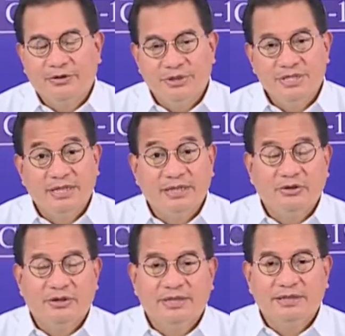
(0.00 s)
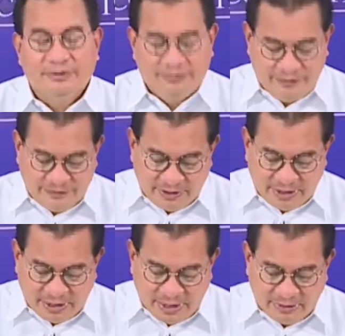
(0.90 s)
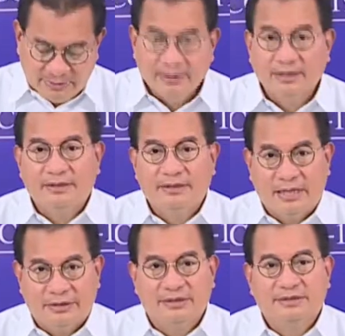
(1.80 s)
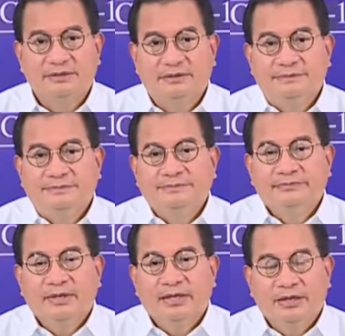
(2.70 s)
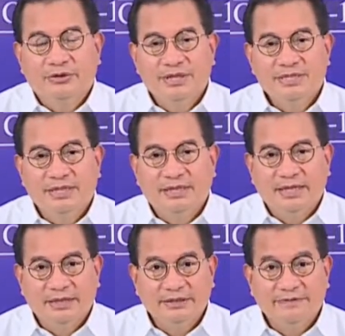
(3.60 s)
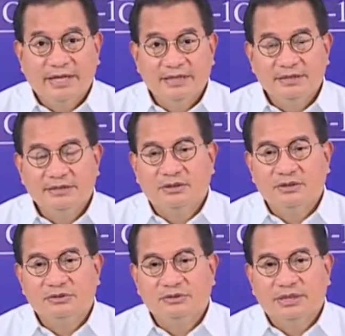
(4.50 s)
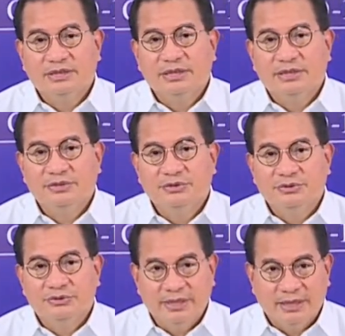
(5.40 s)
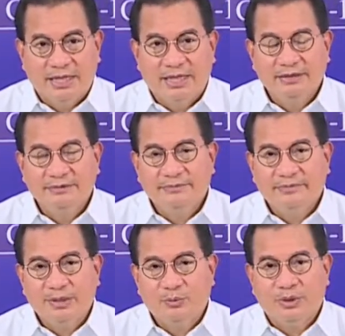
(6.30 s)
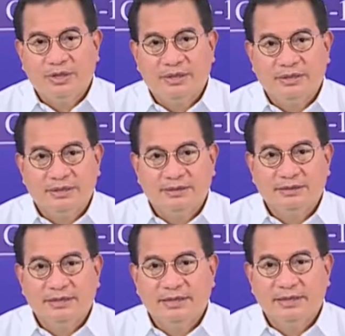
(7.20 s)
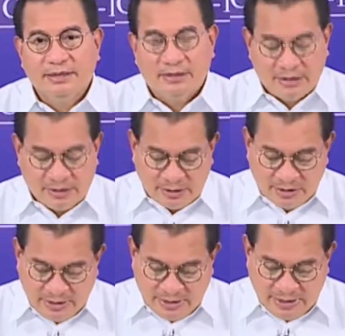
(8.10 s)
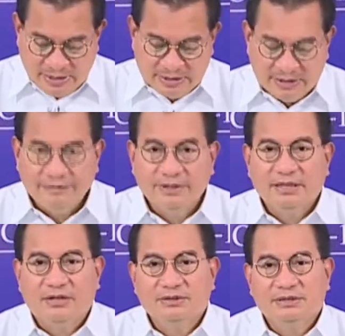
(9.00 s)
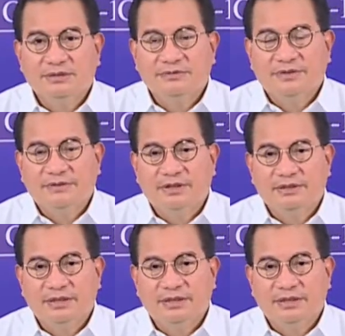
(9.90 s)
Indonesia recorded 59 deaths. Indonesia active cases also continue to decline, where currently there are 7,526